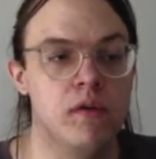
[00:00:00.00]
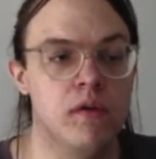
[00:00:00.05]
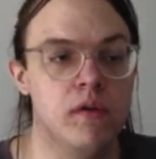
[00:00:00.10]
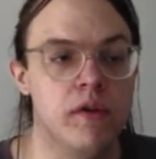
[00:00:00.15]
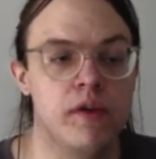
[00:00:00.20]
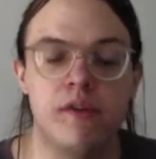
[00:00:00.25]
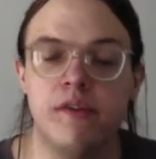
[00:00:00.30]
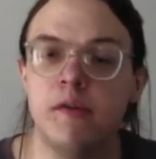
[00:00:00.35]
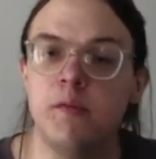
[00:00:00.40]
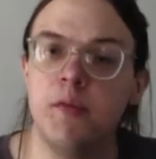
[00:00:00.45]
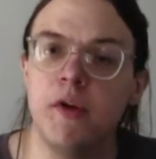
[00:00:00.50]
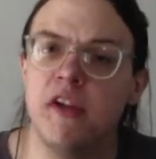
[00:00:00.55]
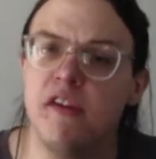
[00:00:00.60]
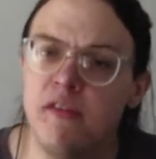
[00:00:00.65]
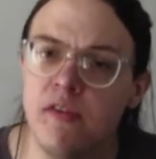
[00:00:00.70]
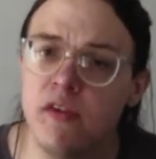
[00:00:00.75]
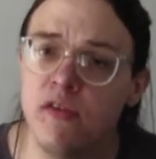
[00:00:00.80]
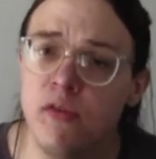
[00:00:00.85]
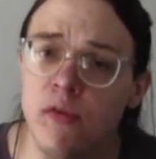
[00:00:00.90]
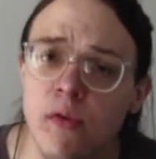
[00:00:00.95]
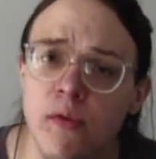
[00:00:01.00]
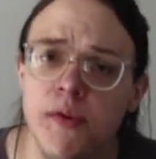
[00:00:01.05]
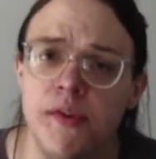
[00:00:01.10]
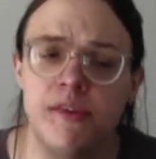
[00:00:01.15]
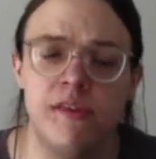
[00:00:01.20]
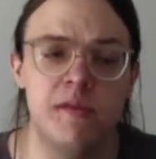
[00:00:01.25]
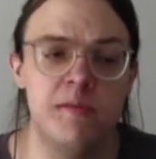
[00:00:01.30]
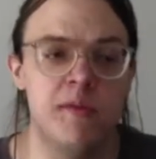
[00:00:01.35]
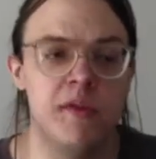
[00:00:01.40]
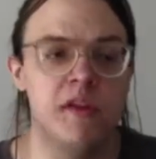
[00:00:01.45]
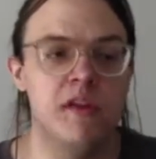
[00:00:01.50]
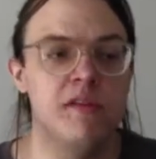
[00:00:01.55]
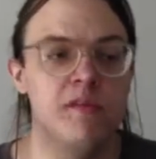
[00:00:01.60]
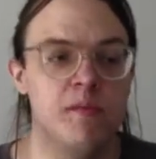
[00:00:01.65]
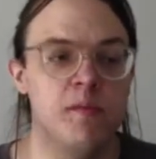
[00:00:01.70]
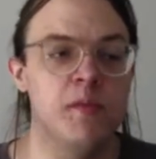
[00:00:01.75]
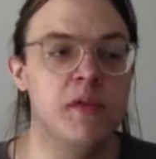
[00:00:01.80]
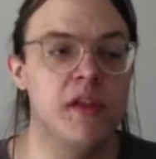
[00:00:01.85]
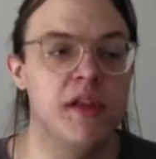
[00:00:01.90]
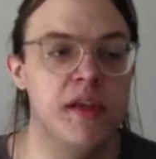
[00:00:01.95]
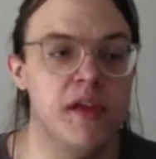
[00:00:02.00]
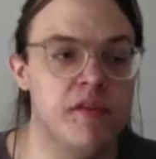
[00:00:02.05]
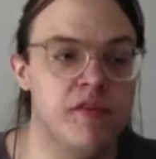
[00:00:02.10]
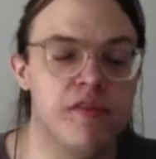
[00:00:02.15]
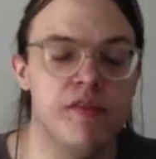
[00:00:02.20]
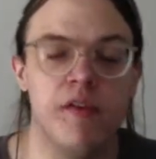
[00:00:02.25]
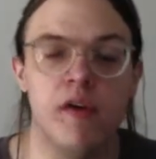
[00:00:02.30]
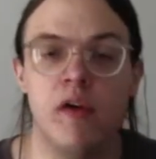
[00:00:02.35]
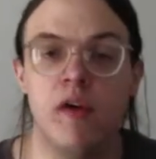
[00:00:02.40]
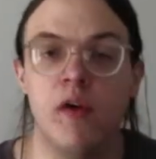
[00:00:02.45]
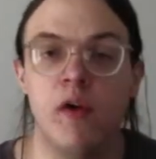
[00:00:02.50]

It's a bit of a truism in the belief,